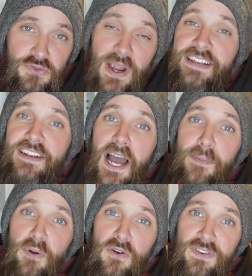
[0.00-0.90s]
dragged it
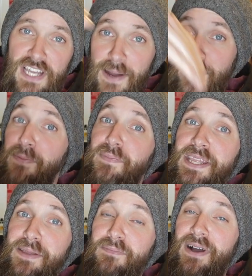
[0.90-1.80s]
up over top of the
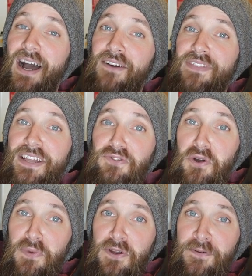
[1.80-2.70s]
beam of that
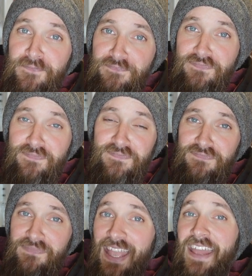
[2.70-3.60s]
dormer,
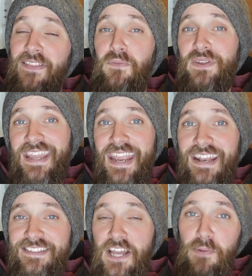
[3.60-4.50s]
and then with
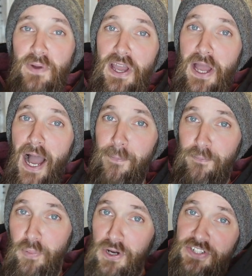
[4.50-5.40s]
Katie's help, I
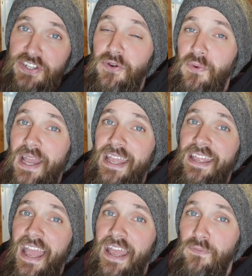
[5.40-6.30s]
pushed it
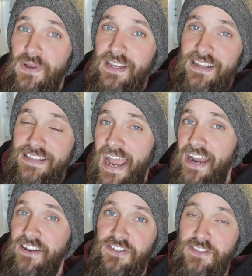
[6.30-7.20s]
away and we
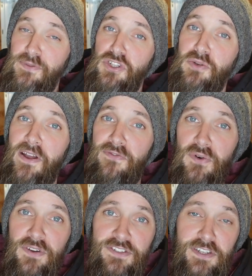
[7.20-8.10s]
added some
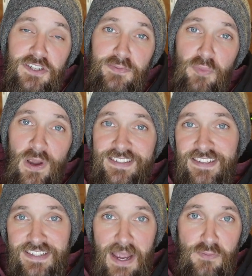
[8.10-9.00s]
2x4s to just brace
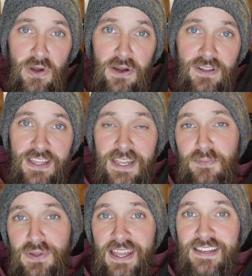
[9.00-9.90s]
it temporarily in
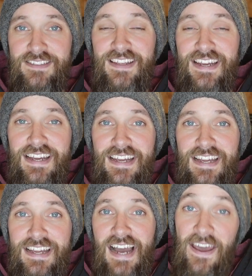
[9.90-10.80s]
place.
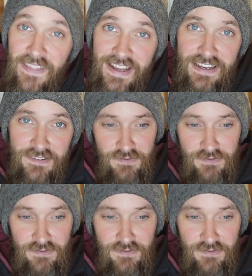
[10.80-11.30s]
I then